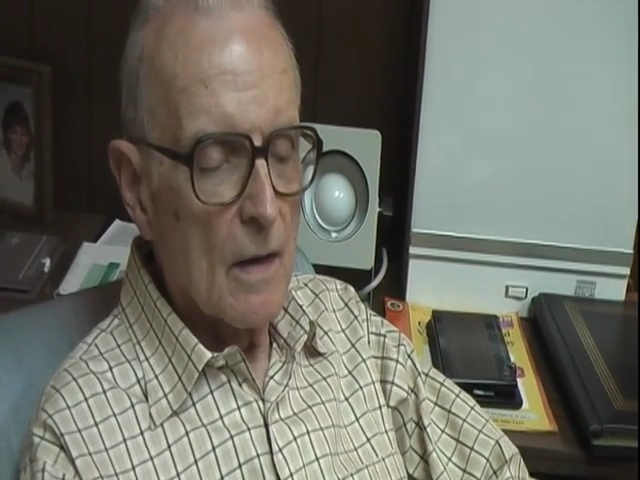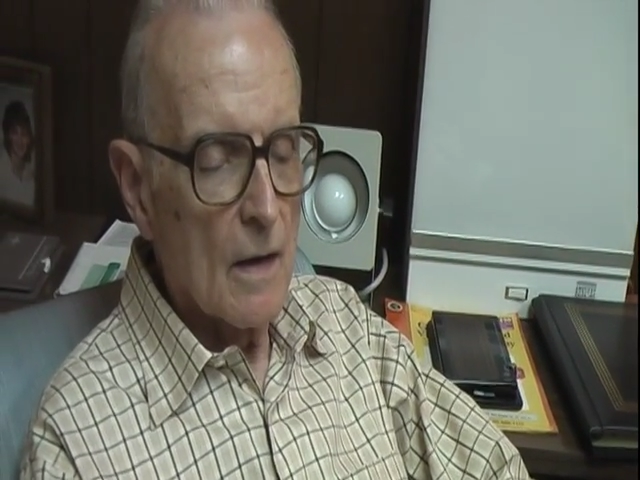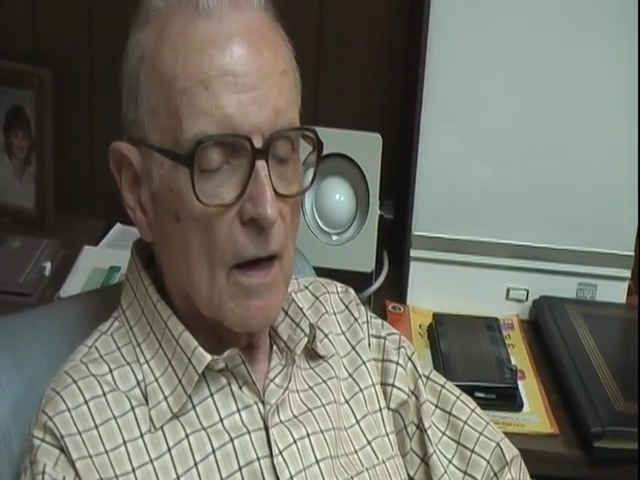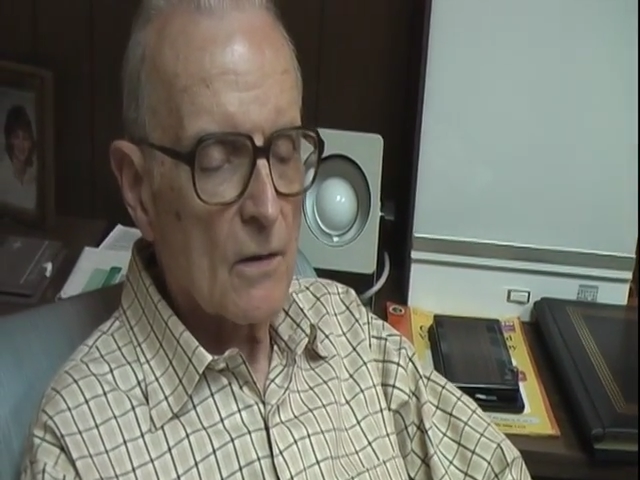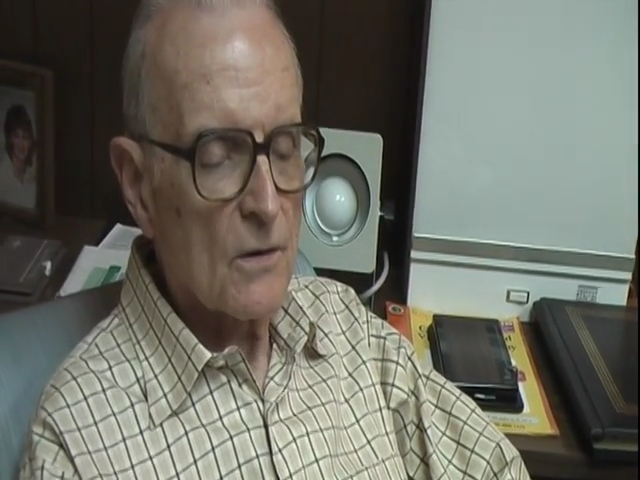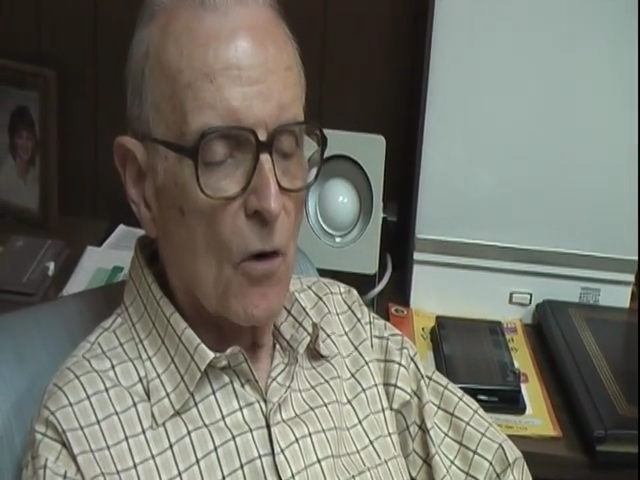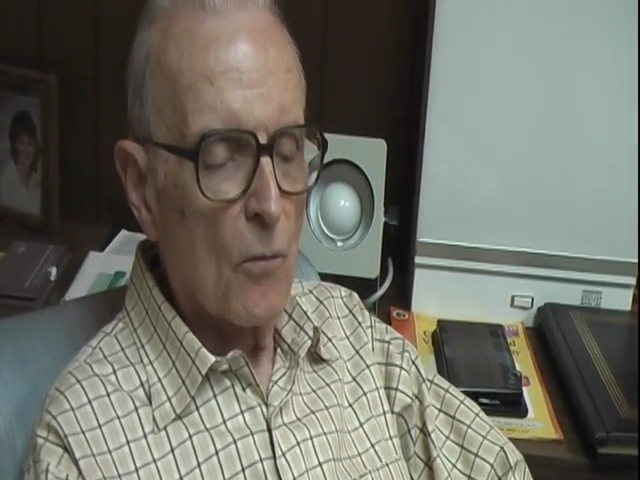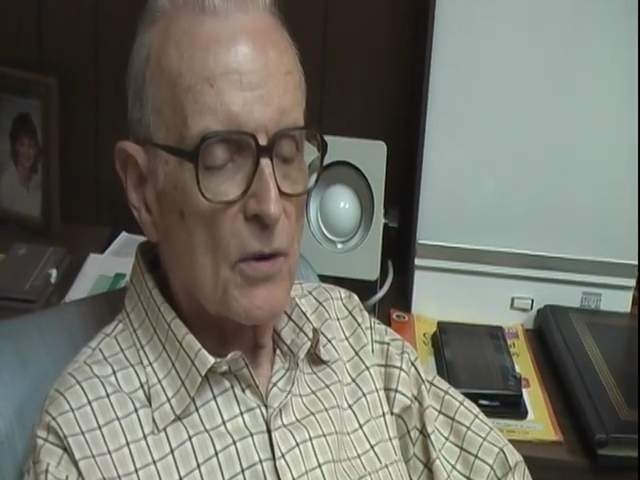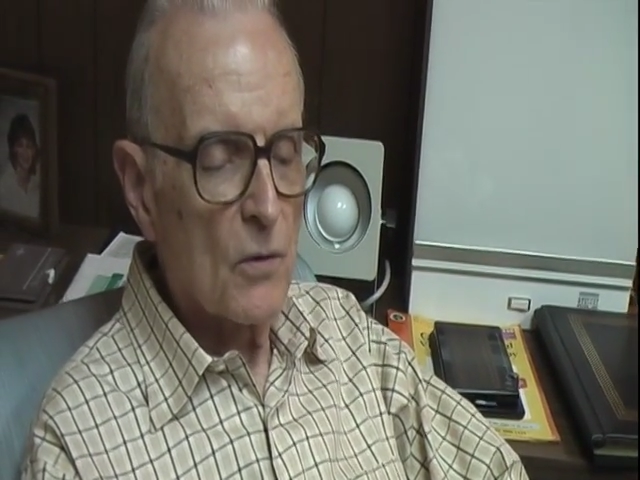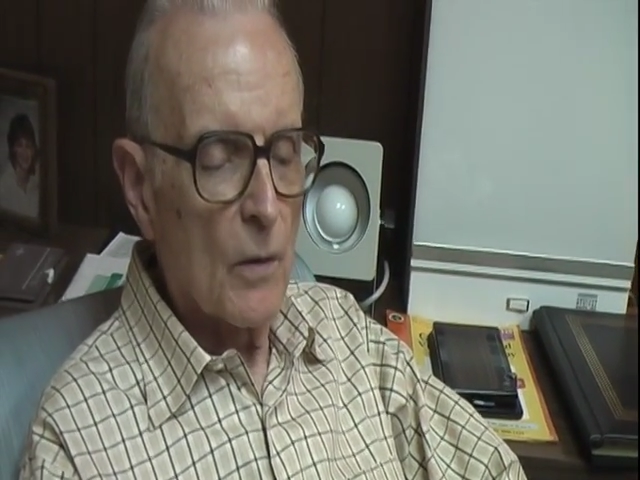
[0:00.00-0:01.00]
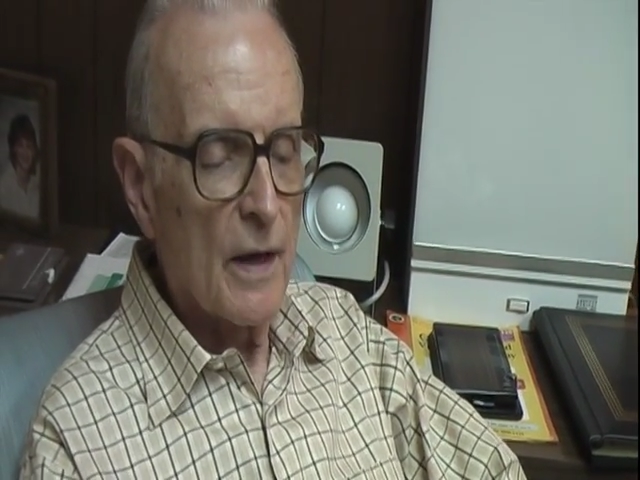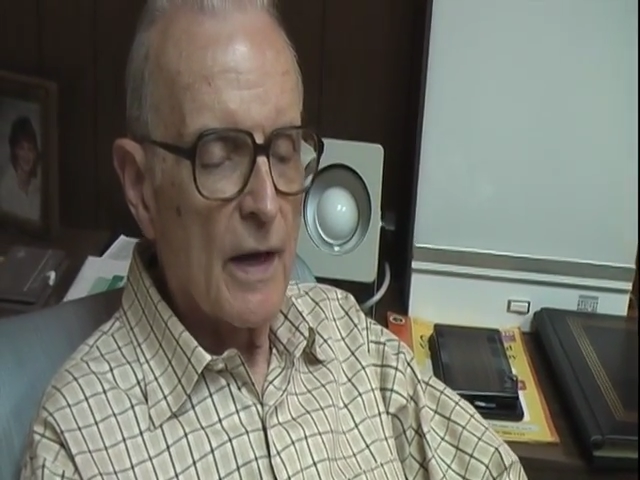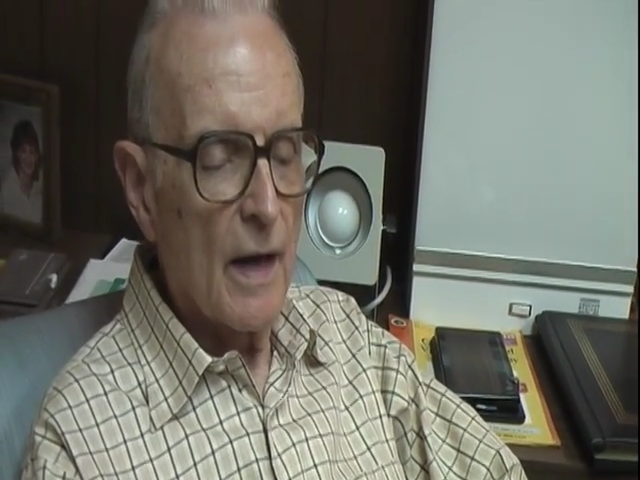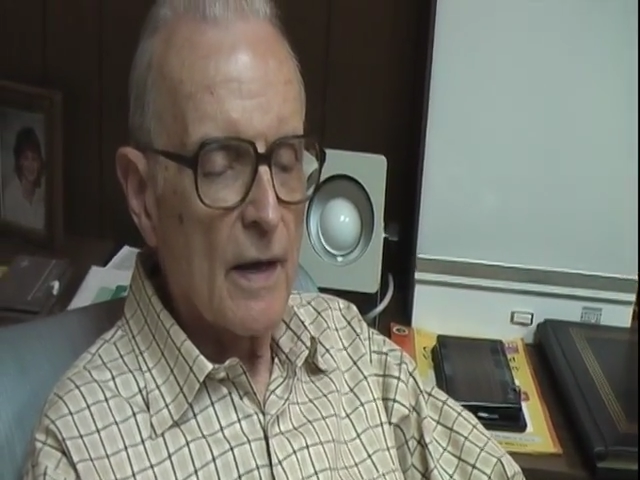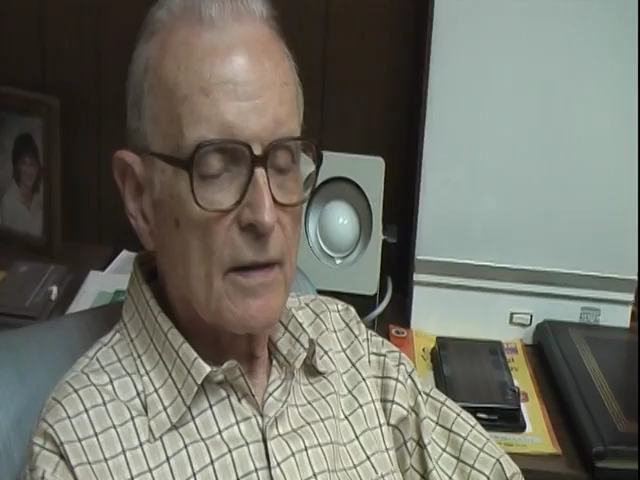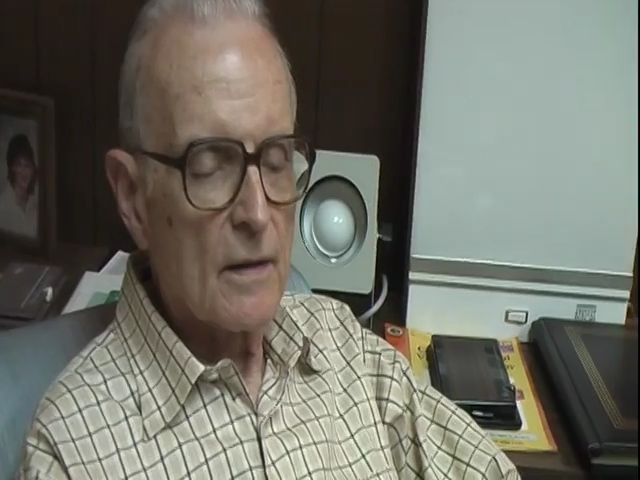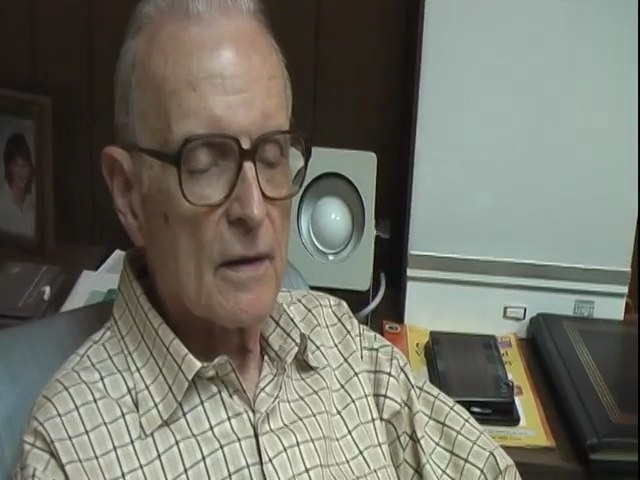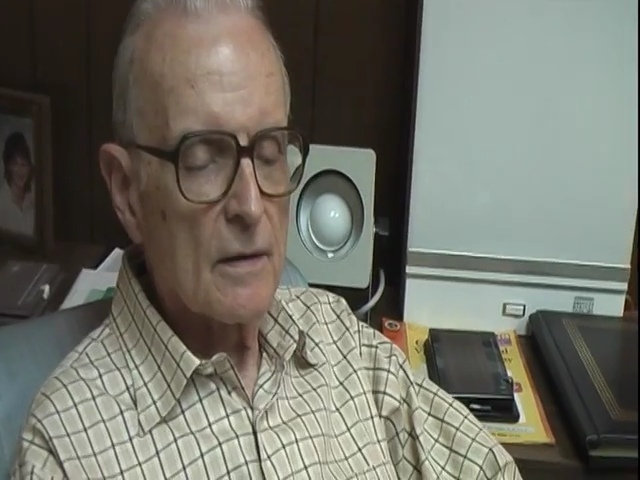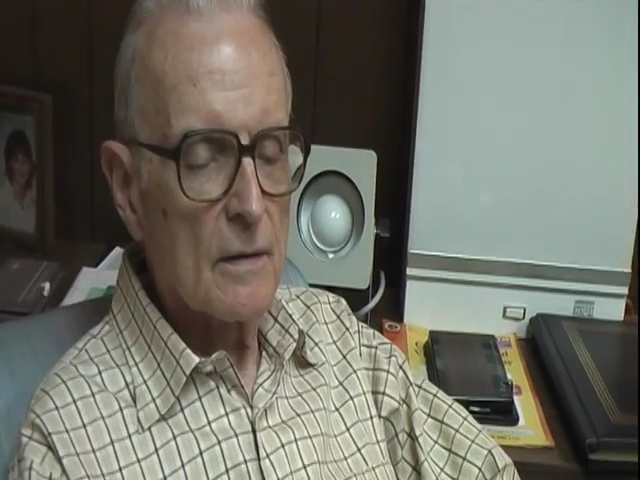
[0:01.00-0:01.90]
October 28th,